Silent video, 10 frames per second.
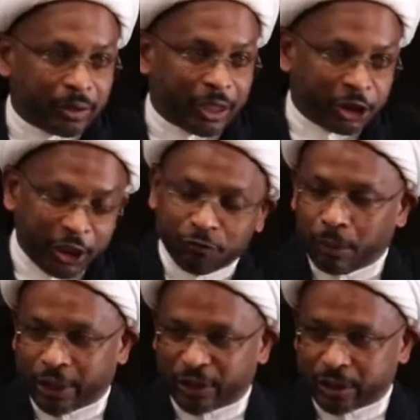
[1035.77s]
achieved
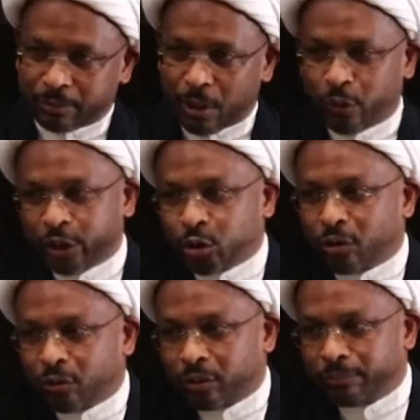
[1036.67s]
martyrdom and went
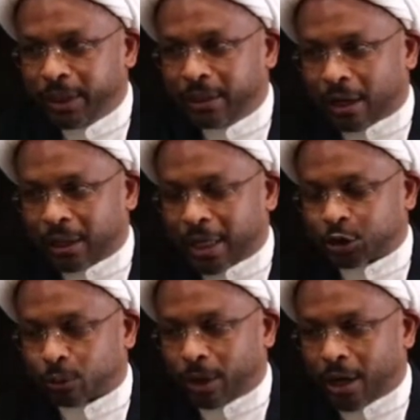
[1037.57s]
to meet Allah
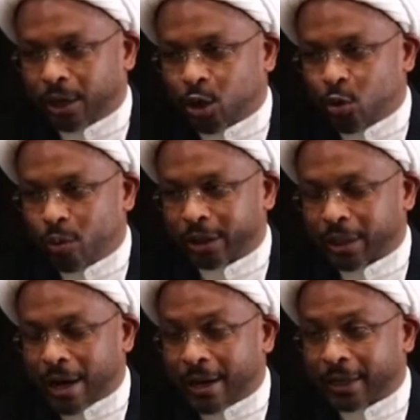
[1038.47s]
subhanahu wa
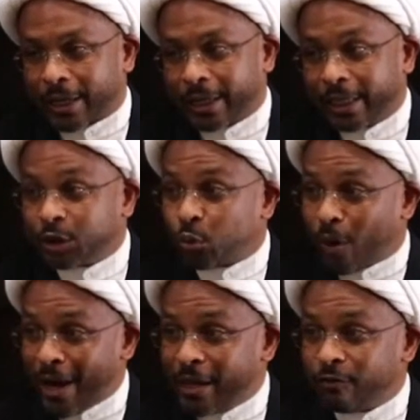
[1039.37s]
ta'ala. His
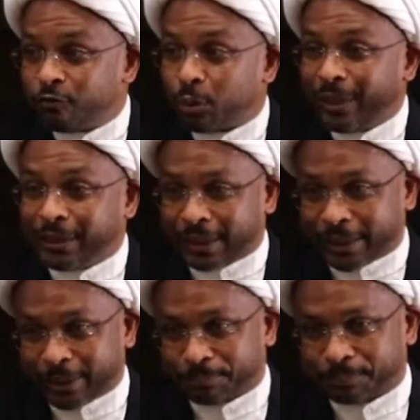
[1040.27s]
wife poisoned
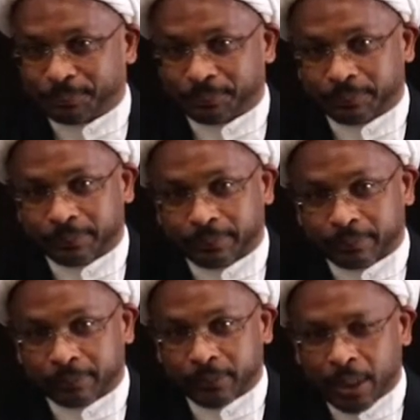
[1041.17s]
him.
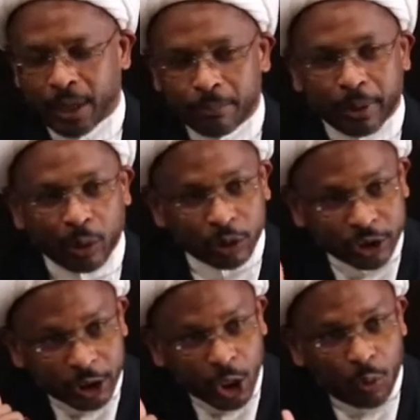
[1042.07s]
But it was
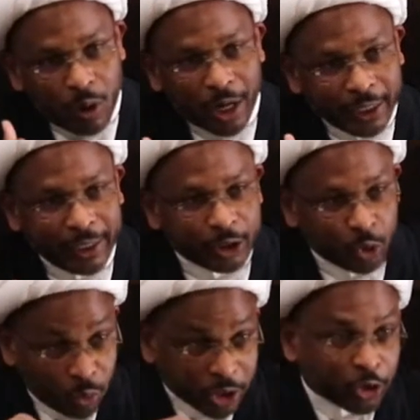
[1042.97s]
the Tawagit
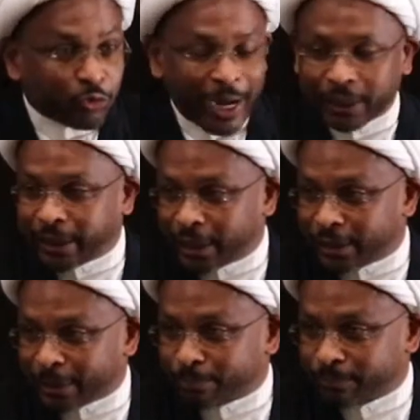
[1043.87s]
who were directing
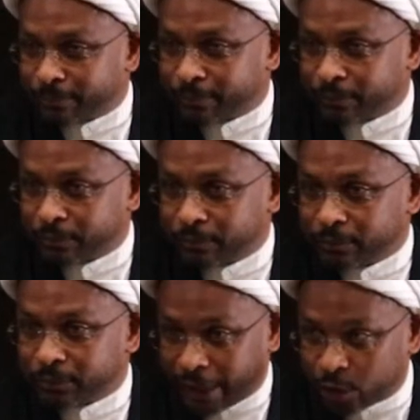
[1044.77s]
them.
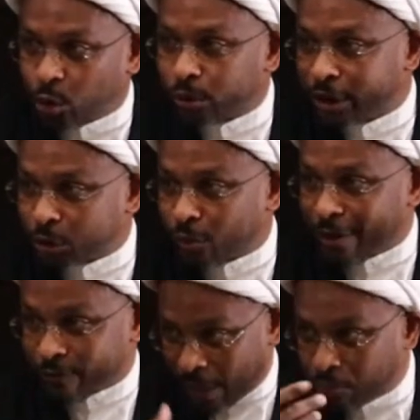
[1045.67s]
They told his
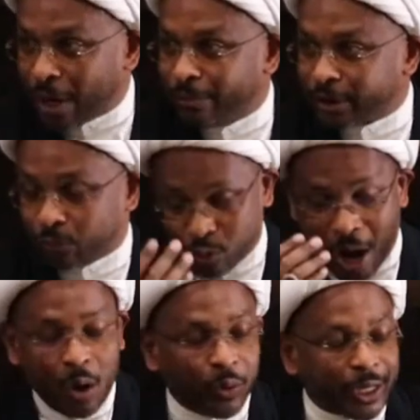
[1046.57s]
wife, they promised
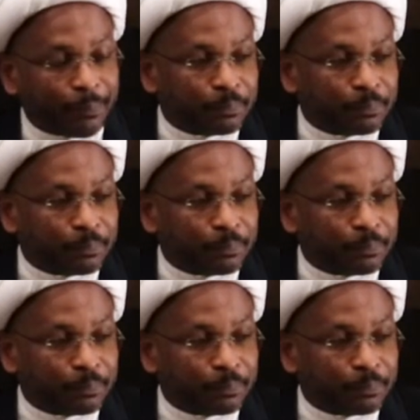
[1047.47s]
Muawiyah,